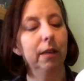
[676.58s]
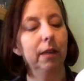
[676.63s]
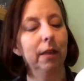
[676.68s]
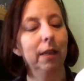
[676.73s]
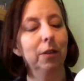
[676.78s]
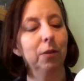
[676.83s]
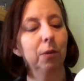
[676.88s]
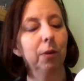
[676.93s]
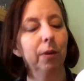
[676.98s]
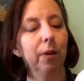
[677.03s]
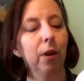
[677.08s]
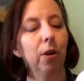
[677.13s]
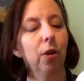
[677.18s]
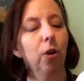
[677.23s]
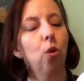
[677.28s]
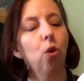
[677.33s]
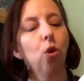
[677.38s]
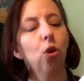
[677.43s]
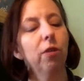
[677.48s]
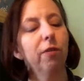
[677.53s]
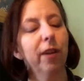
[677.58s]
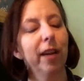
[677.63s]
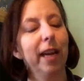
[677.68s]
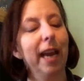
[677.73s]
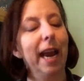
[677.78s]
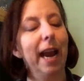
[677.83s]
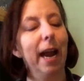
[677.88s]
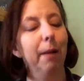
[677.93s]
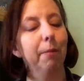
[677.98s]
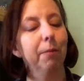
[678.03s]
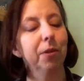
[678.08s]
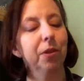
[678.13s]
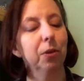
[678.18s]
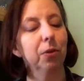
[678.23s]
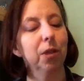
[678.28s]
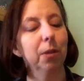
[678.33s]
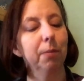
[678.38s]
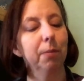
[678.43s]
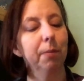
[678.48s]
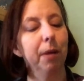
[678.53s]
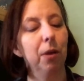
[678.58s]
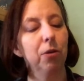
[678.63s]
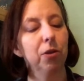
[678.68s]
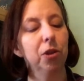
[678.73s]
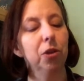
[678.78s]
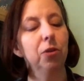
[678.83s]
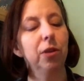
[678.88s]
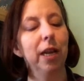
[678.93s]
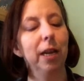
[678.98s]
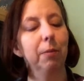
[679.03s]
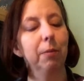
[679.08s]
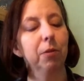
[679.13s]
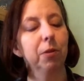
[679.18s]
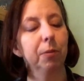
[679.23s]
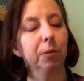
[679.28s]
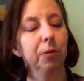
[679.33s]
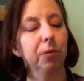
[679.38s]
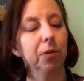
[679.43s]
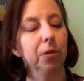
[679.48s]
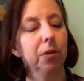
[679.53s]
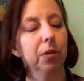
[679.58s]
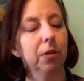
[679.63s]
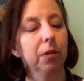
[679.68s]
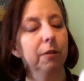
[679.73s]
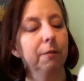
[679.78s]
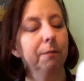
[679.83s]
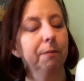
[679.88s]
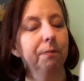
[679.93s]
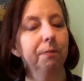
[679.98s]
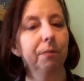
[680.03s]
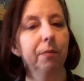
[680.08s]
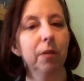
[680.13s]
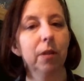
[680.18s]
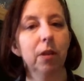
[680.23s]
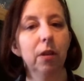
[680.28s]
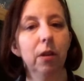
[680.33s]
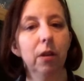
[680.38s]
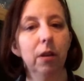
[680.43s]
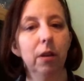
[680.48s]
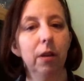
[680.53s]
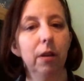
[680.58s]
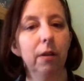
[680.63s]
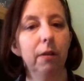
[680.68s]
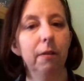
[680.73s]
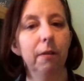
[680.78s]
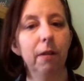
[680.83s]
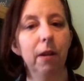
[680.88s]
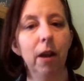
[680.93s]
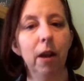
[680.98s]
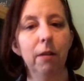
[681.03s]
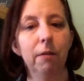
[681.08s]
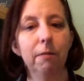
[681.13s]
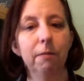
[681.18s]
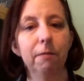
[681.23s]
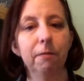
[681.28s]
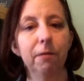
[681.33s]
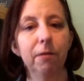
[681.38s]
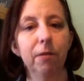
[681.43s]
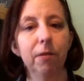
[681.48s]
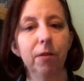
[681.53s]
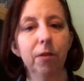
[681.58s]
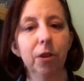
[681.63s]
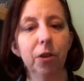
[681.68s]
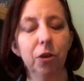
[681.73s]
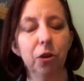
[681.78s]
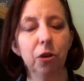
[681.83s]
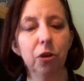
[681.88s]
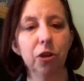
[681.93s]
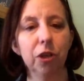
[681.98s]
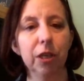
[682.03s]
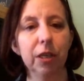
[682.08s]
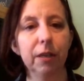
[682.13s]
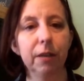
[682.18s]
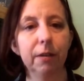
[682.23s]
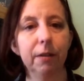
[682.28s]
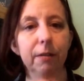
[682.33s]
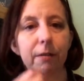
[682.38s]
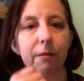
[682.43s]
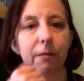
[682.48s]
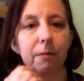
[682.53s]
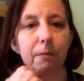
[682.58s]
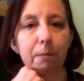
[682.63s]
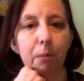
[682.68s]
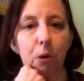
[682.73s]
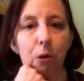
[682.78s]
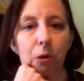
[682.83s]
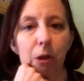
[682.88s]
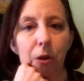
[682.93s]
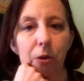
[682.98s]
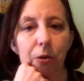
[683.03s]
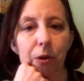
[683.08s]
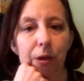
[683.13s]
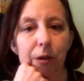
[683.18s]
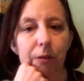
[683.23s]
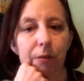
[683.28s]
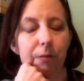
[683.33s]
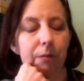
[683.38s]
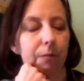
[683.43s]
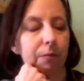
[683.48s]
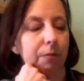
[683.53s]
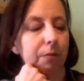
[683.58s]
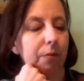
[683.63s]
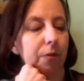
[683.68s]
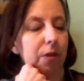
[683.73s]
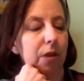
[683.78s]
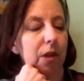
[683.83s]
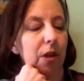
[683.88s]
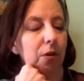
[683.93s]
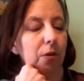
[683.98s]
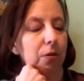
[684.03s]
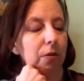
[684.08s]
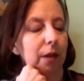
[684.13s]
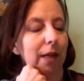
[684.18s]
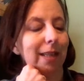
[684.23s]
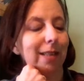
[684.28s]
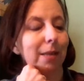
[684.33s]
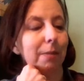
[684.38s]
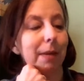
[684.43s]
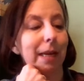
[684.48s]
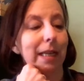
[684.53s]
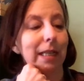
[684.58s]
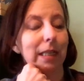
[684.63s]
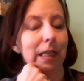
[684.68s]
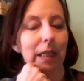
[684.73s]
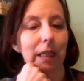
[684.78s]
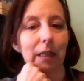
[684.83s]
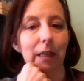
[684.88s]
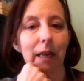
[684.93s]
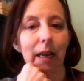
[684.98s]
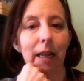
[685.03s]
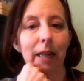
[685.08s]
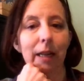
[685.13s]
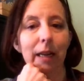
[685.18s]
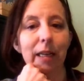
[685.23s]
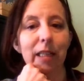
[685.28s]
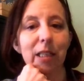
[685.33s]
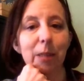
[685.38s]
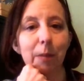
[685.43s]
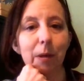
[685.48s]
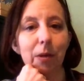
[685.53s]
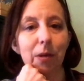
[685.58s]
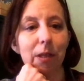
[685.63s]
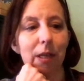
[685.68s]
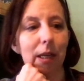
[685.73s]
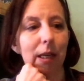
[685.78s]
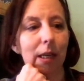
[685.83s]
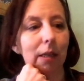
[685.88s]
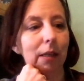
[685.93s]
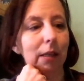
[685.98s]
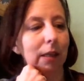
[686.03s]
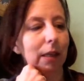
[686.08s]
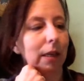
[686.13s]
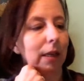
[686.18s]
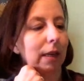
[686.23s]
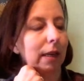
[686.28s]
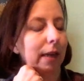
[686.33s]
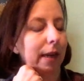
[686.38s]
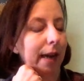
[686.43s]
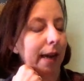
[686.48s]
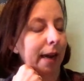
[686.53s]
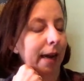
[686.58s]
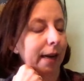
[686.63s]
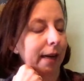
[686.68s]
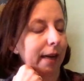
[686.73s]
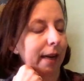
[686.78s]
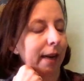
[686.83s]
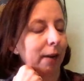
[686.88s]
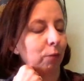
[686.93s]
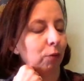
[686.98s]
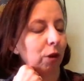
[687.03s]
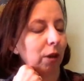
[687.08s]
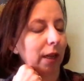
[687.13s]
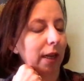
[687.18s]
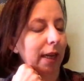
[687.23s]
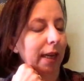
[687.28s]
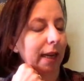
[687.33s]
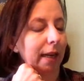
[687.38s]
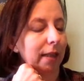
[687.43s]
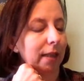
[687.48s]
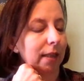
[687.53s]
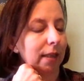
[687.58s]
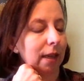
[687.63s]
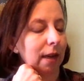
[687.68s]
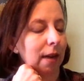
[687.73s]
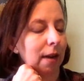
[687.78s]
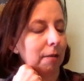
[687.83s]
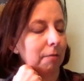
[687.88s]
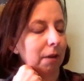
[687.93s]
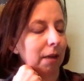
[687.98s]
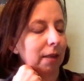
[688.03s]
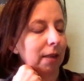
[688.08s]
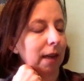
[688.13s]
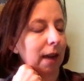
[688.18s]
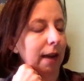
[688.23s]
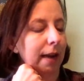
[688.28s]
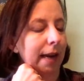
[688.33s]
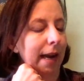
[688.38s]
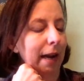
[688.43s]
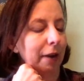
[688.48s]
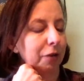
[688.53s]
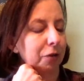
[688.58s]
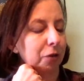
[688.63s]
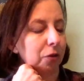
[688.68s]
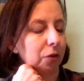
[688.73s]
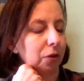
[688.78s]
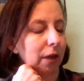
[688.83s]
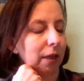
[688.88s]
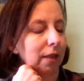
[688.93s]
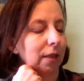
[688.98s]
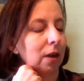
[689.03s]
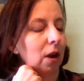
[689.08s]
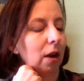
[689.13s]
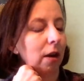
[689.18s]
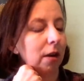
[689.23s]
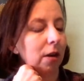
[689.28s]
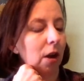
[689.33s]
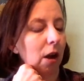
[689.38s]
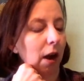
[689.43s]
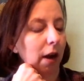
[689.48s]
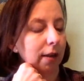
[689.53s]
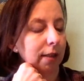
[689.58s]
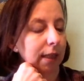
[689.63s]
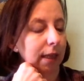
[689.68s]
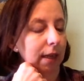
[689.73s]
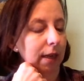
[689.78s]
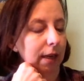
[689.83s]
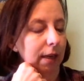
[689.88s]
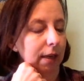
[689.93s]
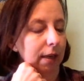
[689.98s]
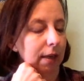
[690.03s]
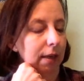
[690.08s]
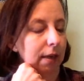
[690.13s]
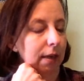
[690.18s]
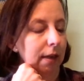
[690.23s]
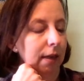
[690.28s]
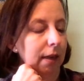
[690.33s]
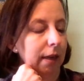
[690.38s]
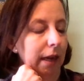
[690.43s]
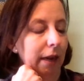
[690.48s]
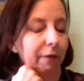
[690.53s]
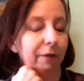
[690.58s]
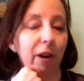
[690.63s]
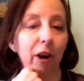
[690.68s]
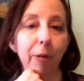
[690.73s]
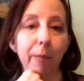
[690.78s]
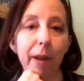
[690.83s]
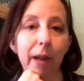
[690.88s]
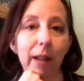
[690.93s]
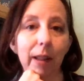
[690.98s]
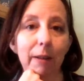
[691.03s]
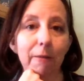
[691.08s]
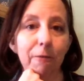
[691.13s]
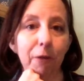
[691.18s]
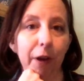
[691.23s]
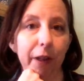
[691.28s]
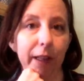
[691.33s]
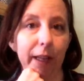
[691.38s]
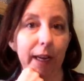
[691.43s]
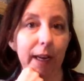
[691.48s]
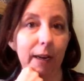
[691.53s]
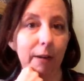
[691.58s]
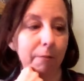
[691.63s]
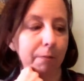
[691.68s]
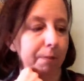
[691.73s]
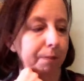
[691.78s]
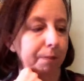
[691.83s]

That's what, or a quarter of a cap. So it's about 2 tablespoons of detergent per load. So it's amazing, and it smells good, and it really gets, it's got natural, it's non-toxic, environmentally friendly,